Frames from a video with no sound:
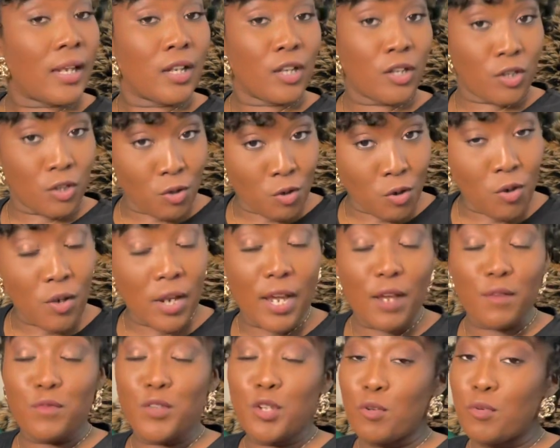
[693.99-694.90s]
You
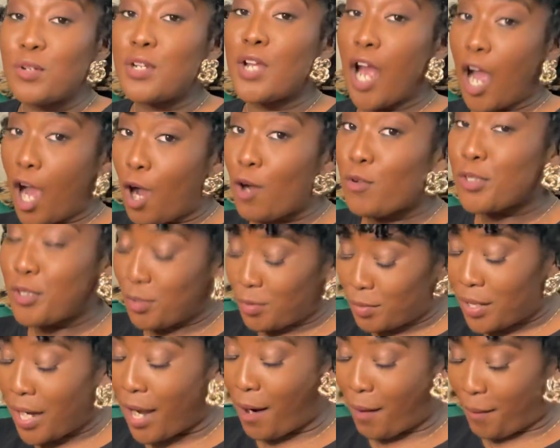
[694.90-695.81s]
if you know,
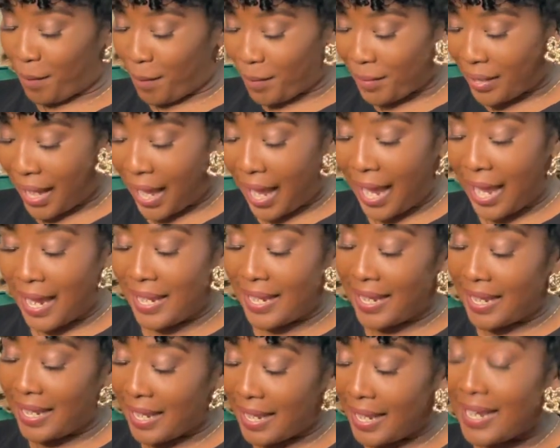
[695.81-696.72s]
you know, okay?
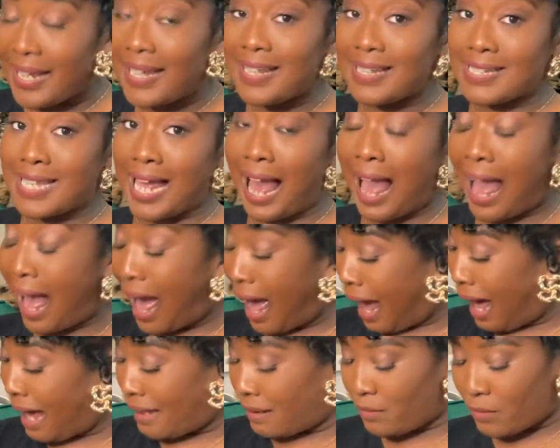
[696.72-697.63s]
It it gets
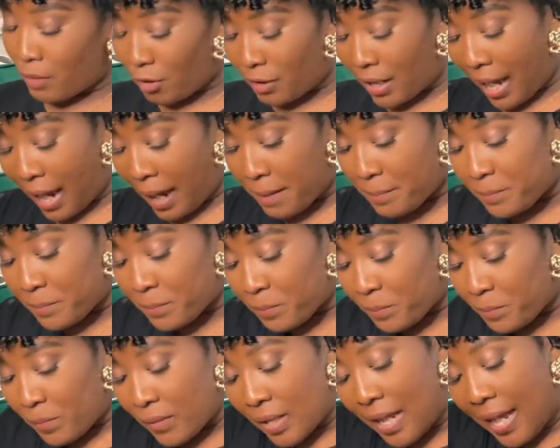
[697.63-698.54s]
hot, okay?
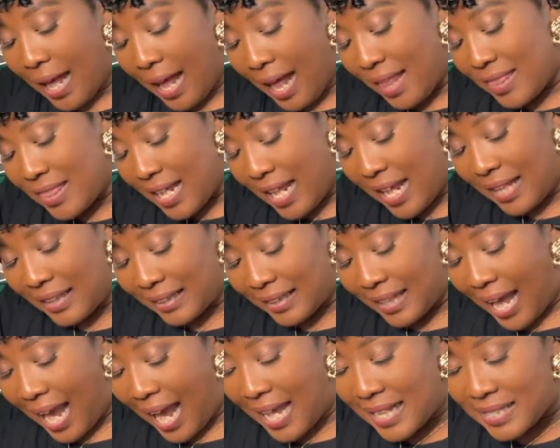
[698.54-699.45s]
And then
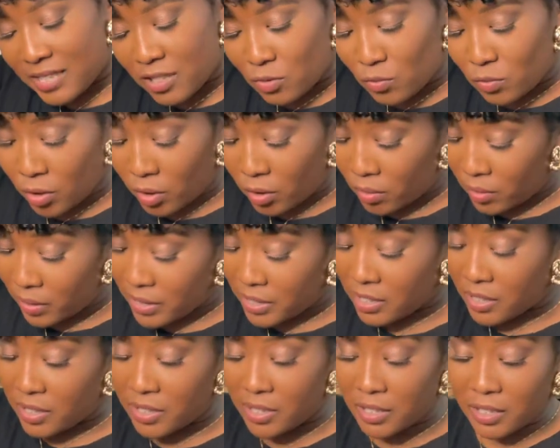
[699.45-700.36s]
last, no,
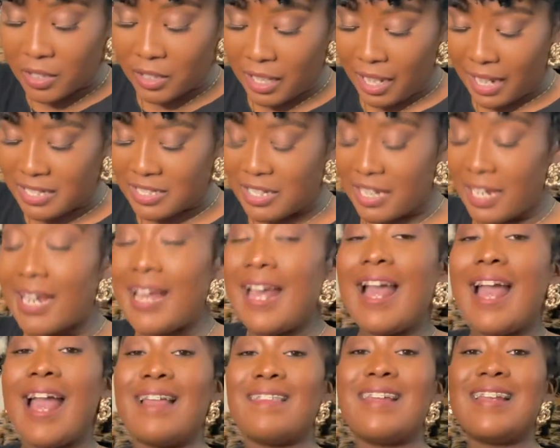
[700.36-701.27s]
this isn't the last thing.
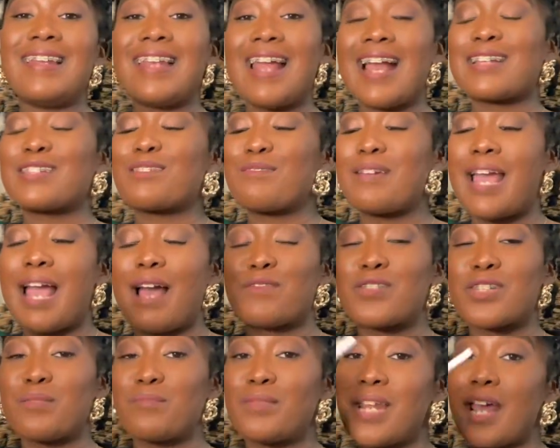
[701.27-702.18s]
And then next we
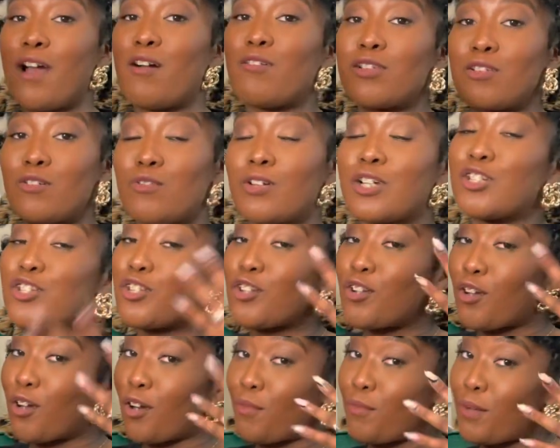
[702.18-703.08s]
have some nail glue because
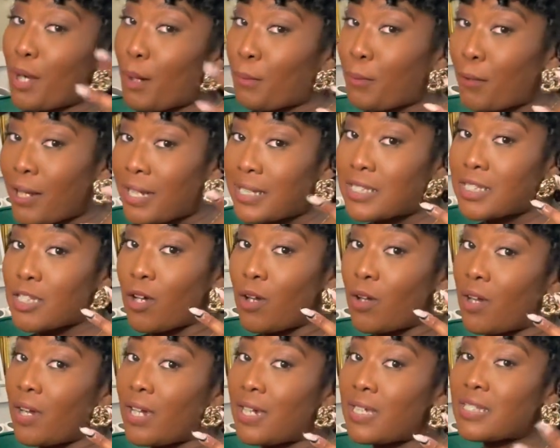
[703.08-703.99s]
your girl wear
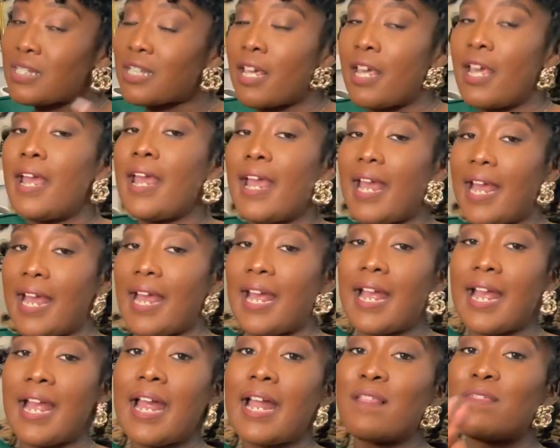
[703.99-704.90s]
press-ons.
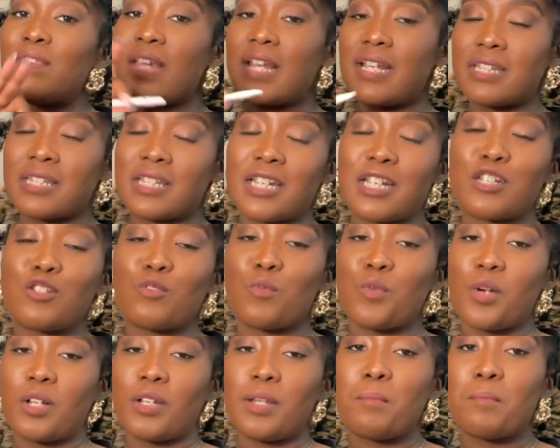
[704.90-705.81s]
And these things
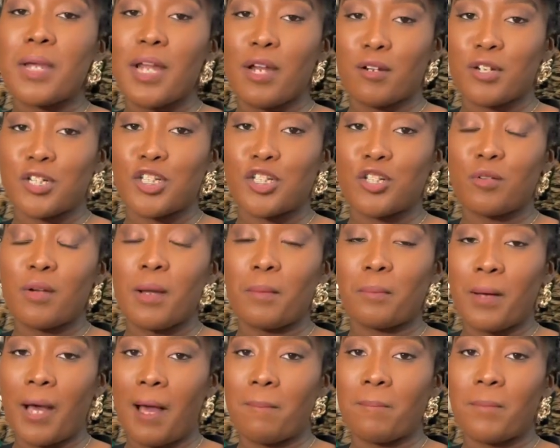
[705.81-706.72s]
will embarrass you
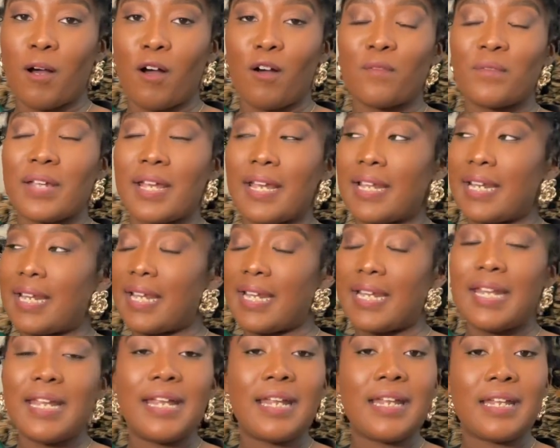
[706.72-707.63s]
and pop off at
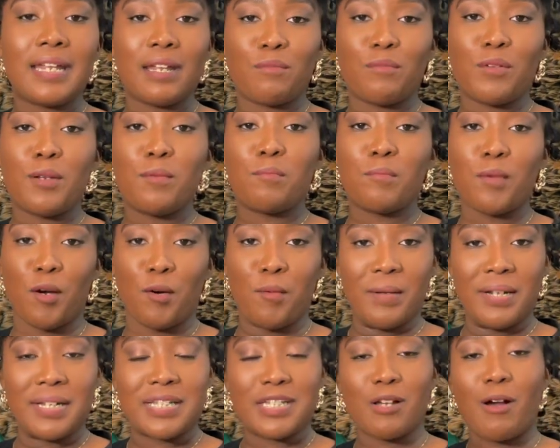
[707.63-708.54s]
any given
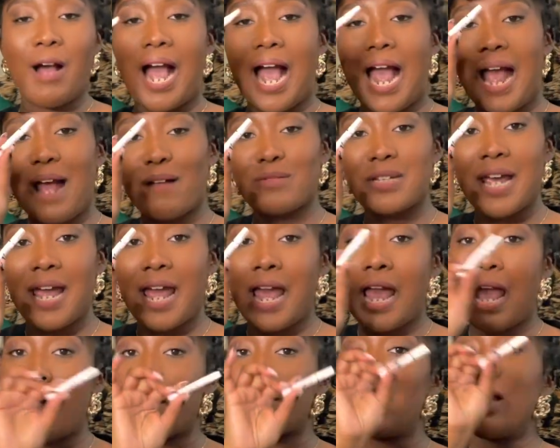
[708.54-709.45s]
moment. So I have to
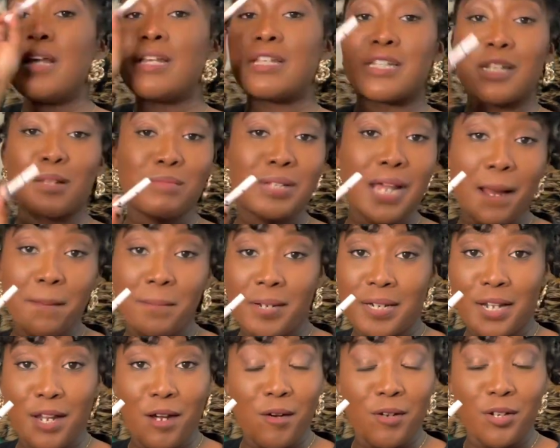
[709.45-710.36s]
have some type
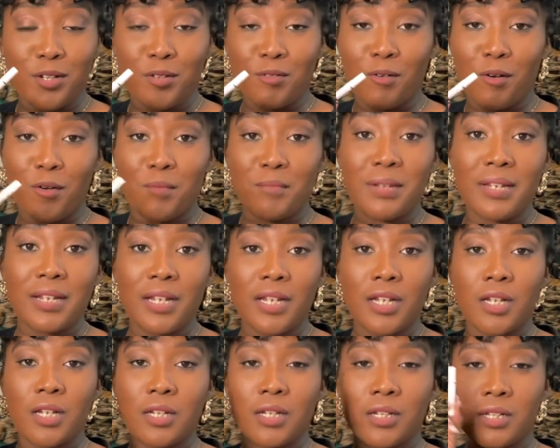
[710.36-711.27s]
of nail glue on
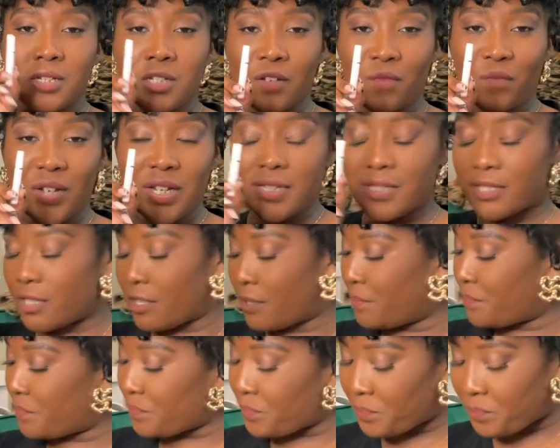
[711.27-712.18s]
me to fix
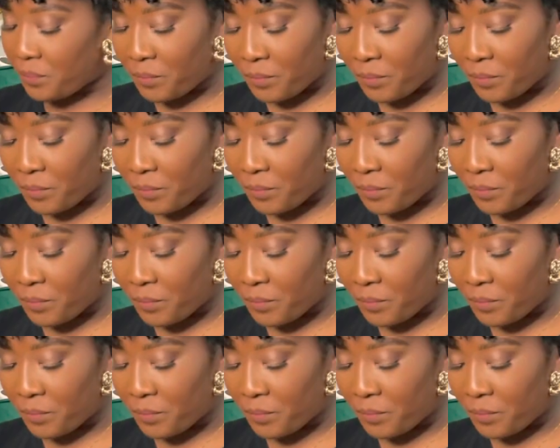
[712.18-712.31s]
it.